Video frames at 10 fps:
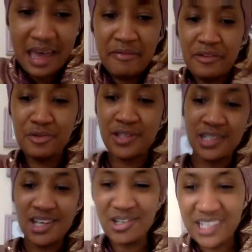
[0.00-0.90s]
I feel
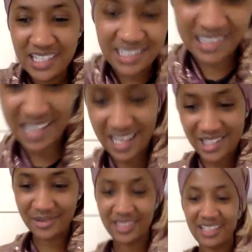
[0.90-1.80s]
so good, I
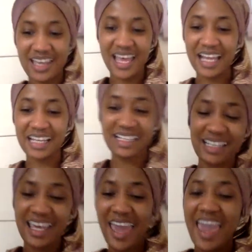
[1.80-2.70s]
swear to God.
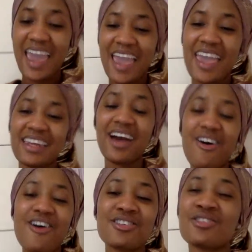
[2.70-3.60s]
And I
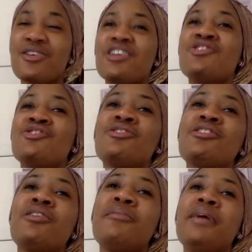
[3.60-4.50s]
also enjoy
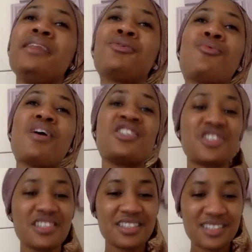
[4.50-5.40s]
your many
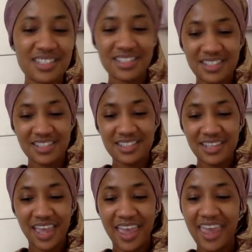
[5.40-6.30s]
questions.
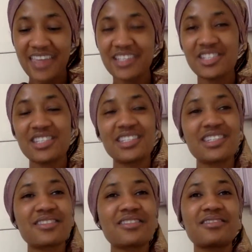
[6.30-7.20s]
And it just
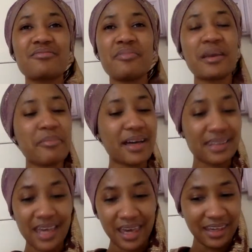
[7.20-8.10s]
make my
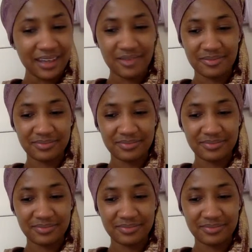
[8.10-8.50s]
day.